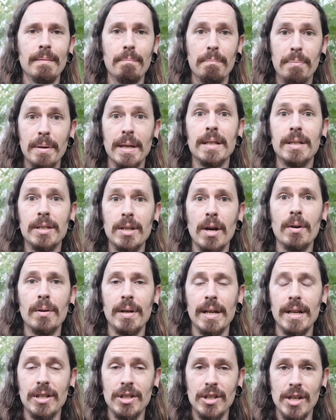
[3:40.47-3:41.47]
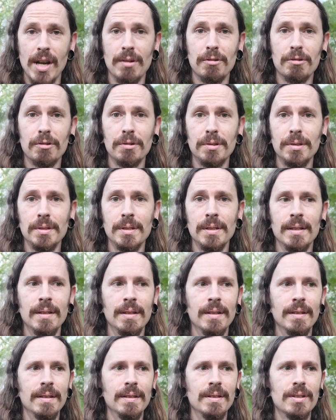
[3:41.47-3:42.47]
big goat in general,
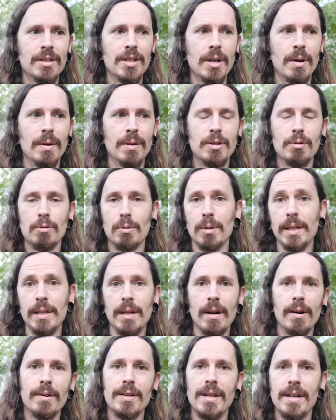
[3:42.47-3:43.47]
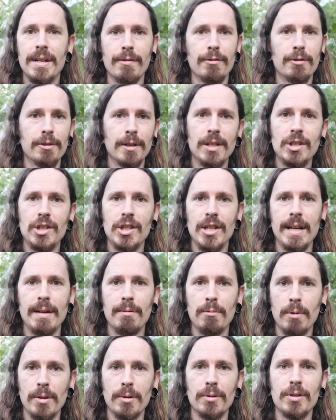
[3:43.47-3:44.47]
so it's really hard to
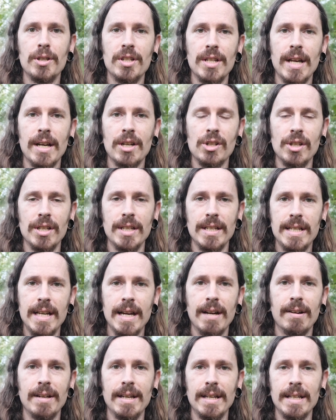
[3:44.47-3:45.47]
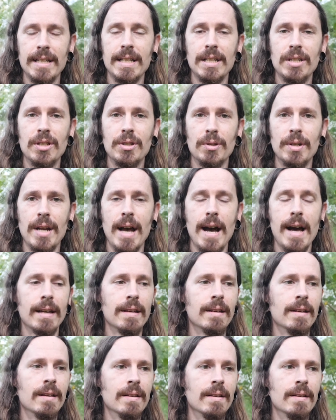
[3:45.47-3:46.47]
differentiate whether she's actually carrying kids or not.
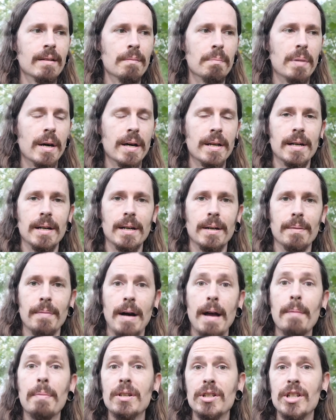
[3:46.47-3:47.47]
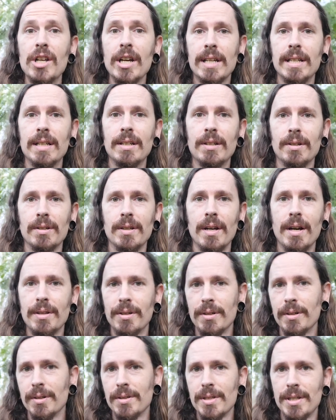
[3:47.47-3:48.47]
But I've been checking her
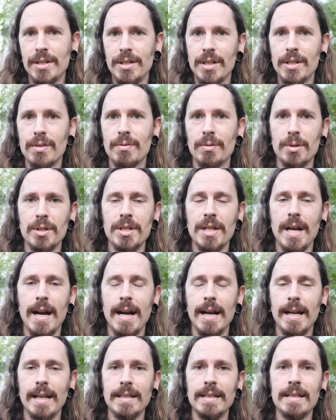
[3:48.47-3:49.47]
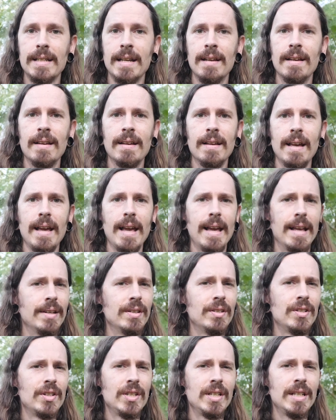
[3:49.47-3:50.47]
udders and just for signs,
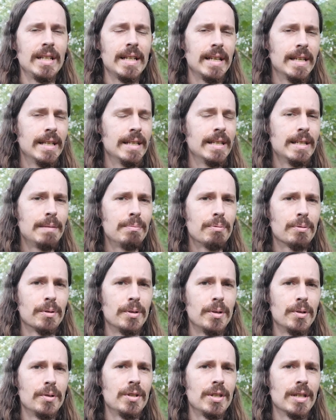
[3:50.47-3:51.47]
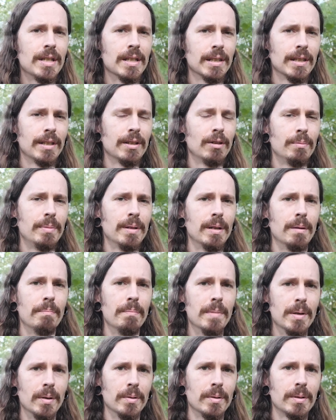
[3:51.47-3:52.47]
and she is producing a little bit of
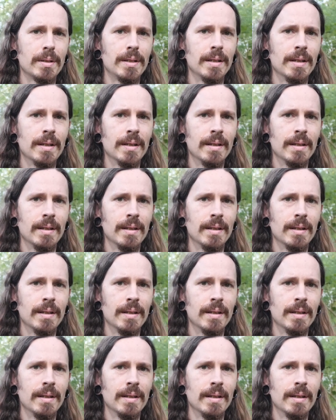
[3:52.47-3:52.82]
milk.